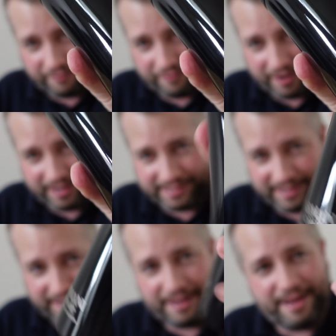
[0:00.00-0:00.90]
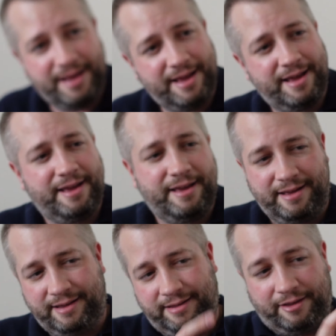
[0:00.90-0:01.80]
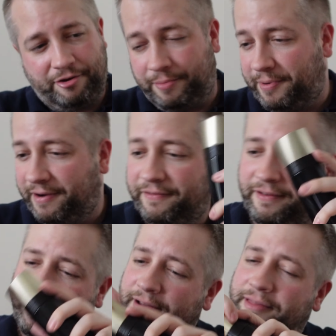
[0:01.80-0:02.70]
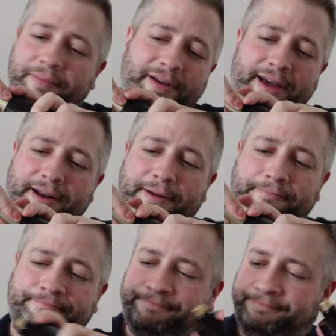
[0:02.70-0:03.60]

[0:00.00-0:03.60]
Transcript: phrasing. The eau de parfum on the bottom.